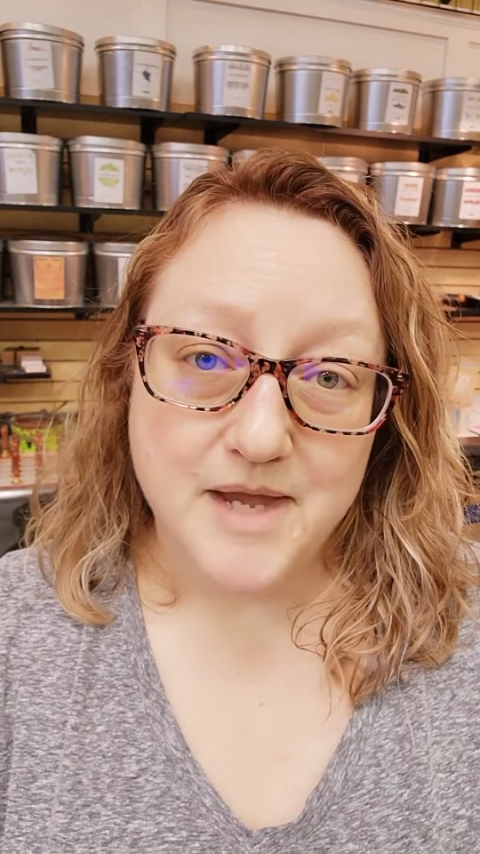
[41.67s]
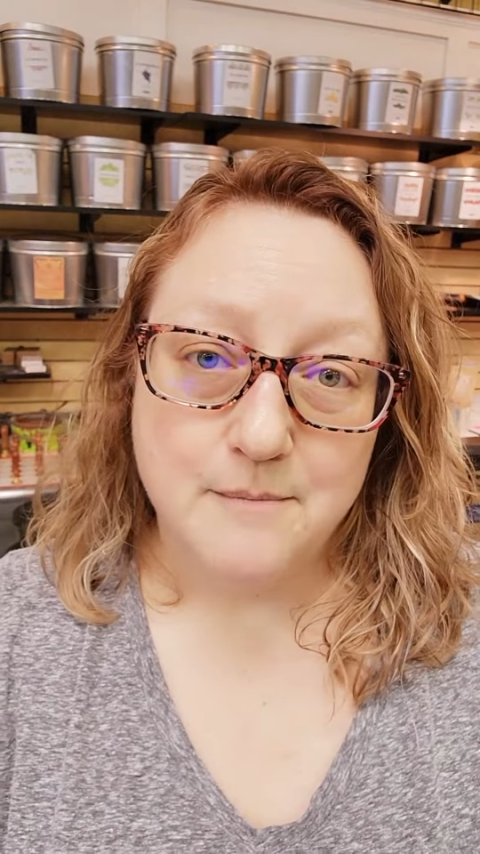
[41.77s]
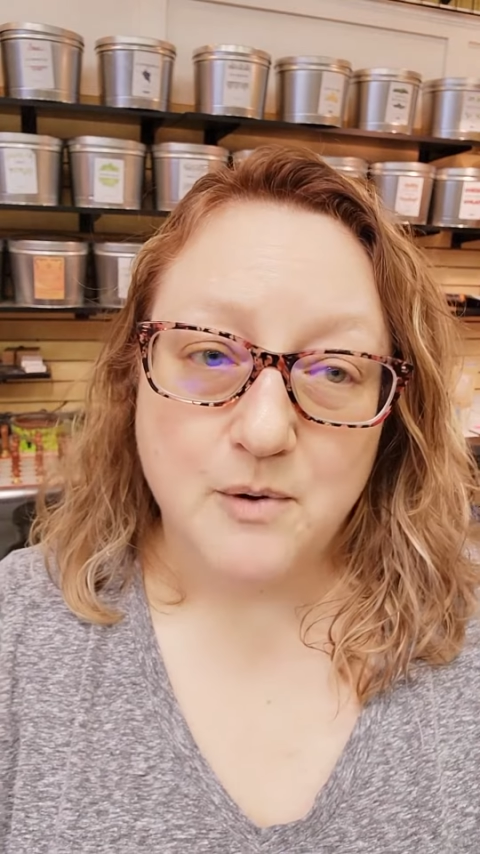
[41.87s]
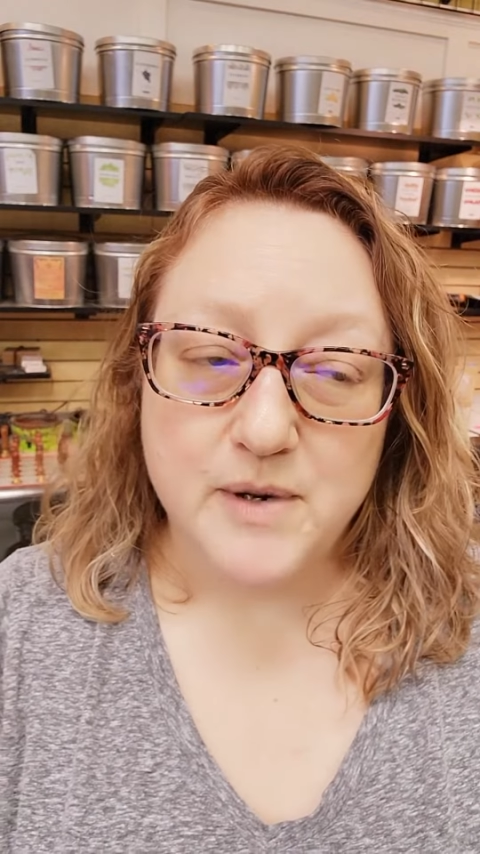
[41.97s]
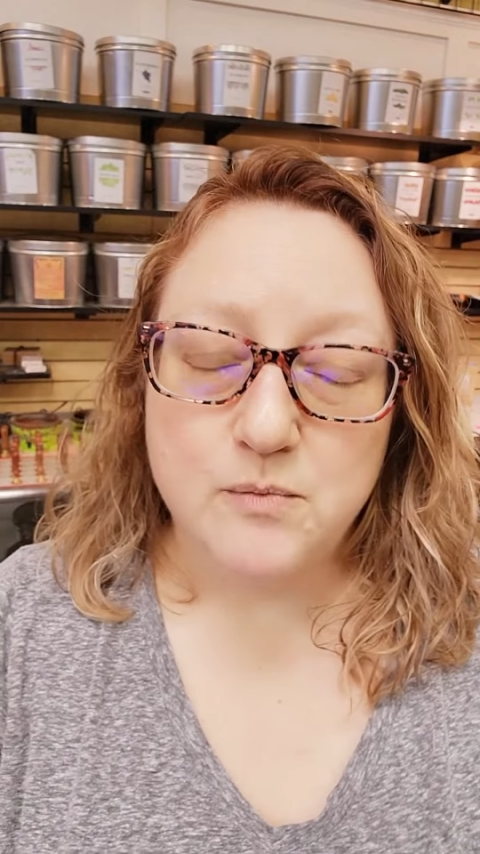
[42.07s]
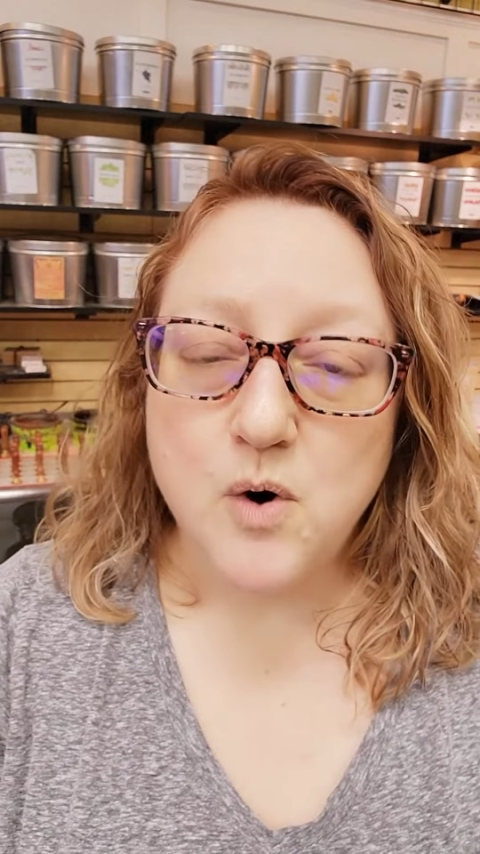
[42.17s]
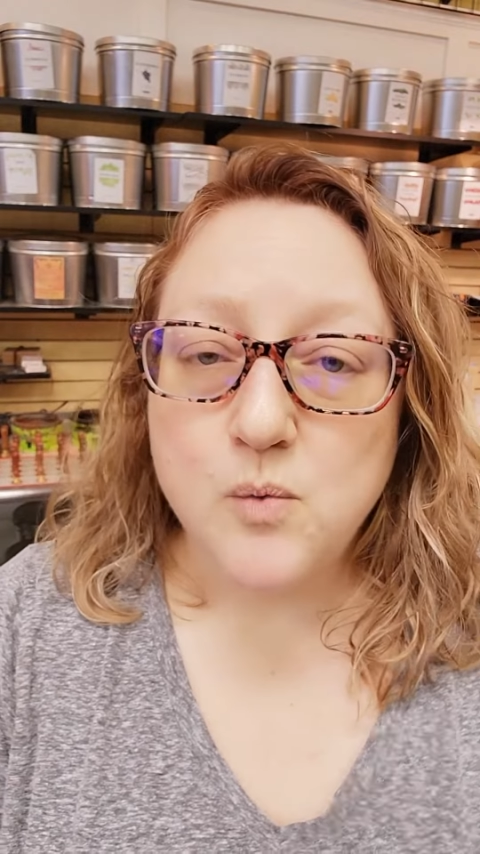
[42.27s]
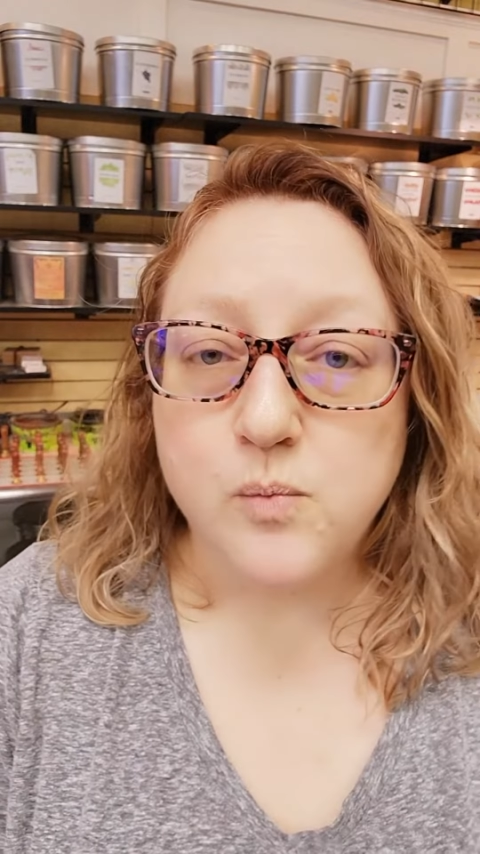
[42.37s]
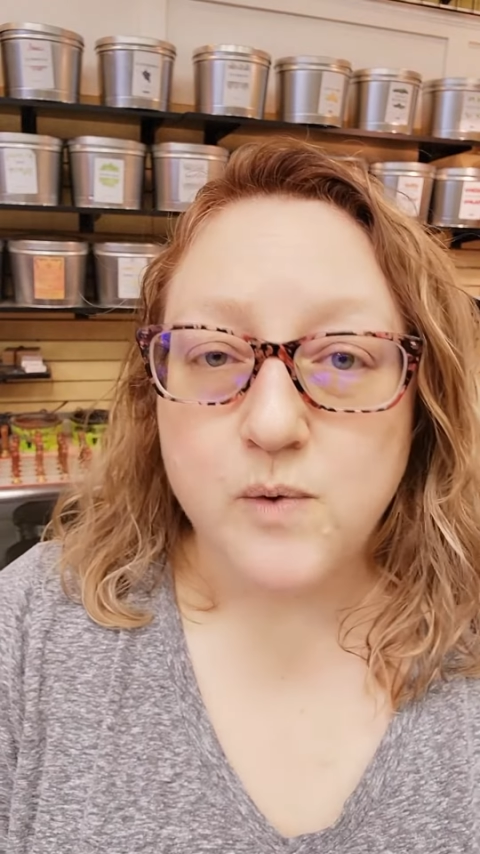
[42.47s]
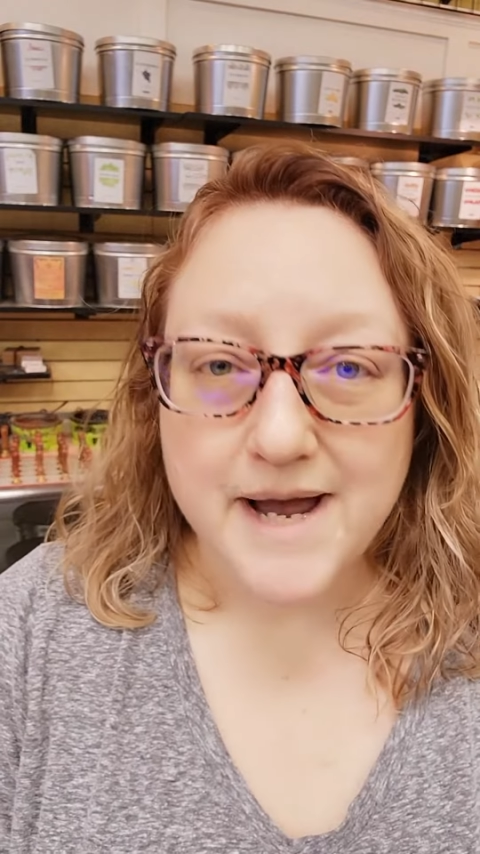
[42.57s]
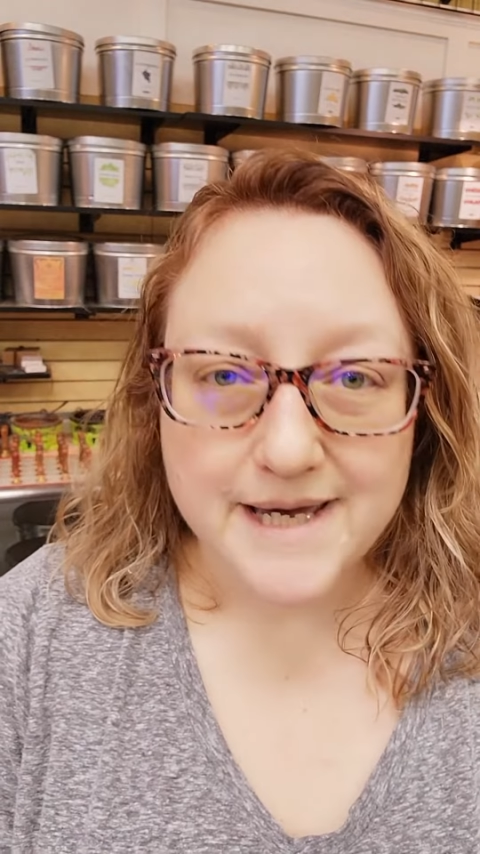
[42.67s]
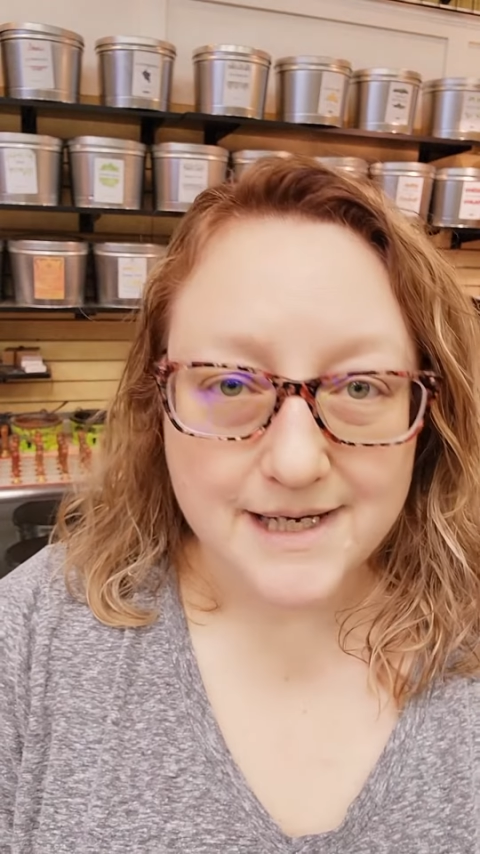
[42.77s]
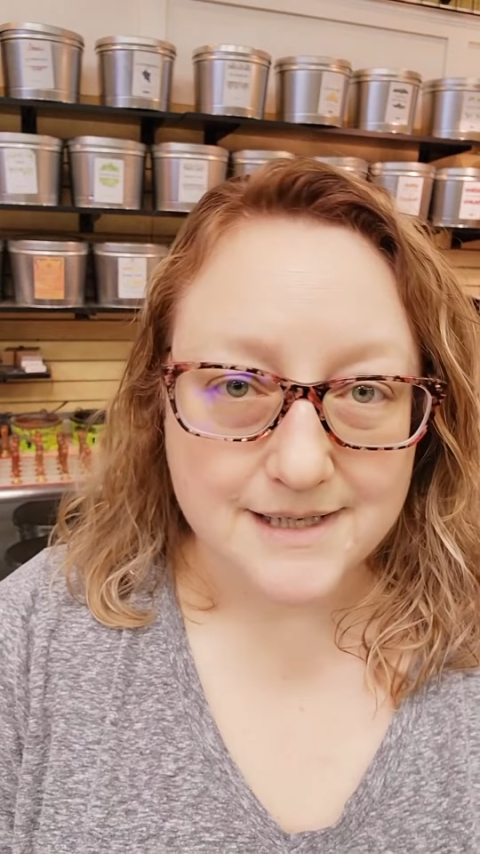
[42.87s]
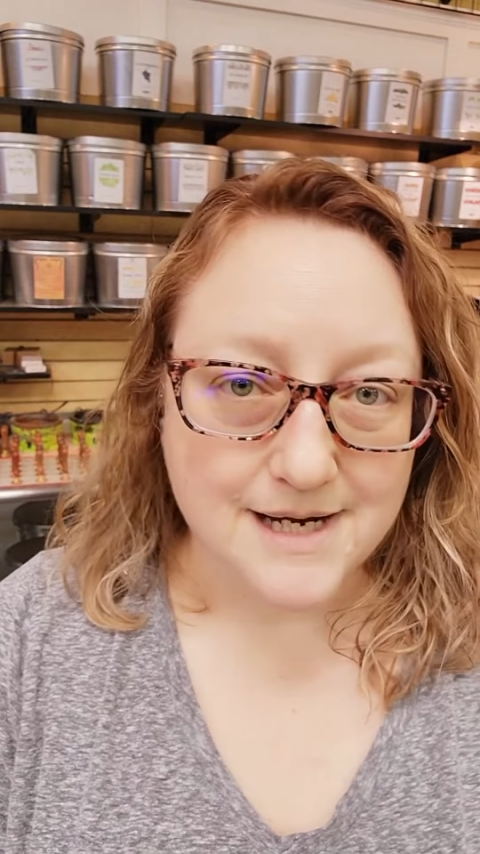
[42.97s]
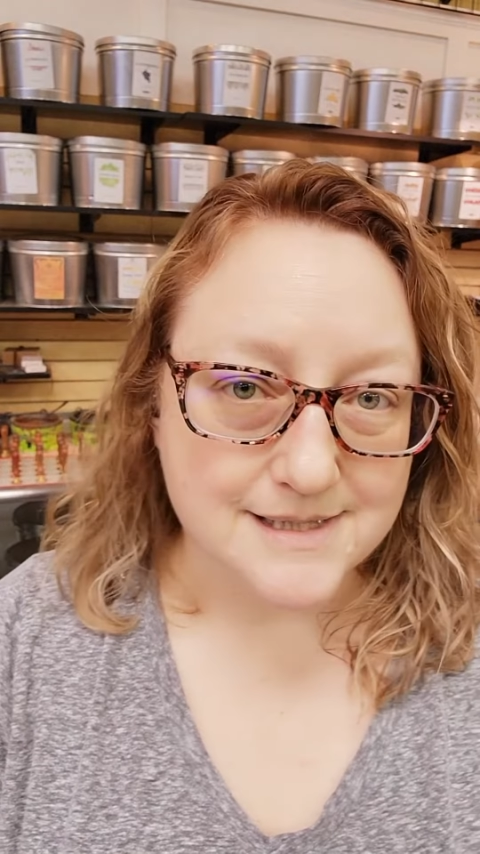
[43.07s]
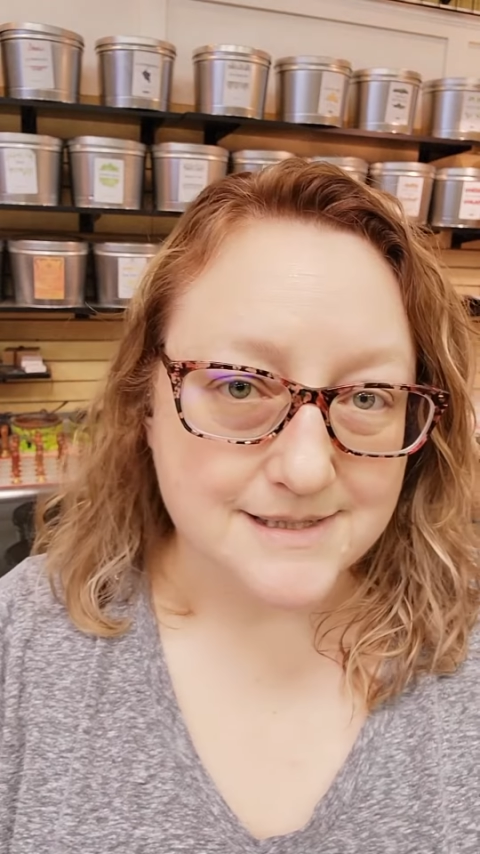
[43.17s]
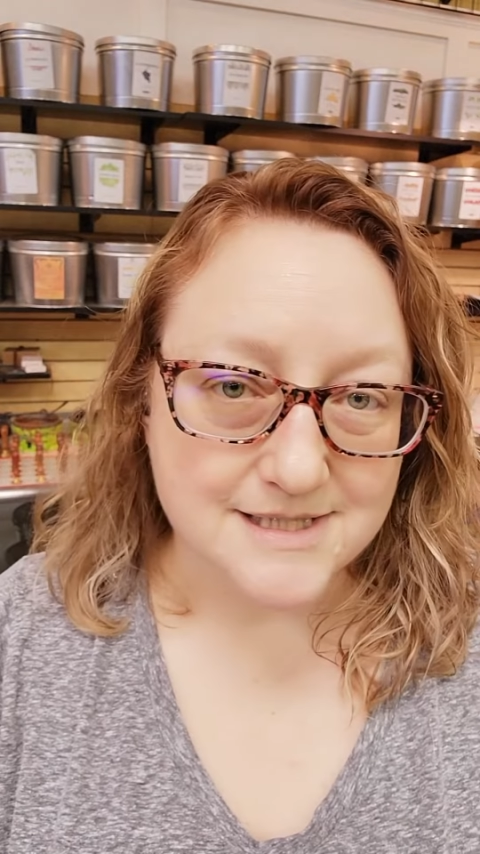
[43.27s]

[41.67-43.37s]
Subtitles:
But we won't recognize the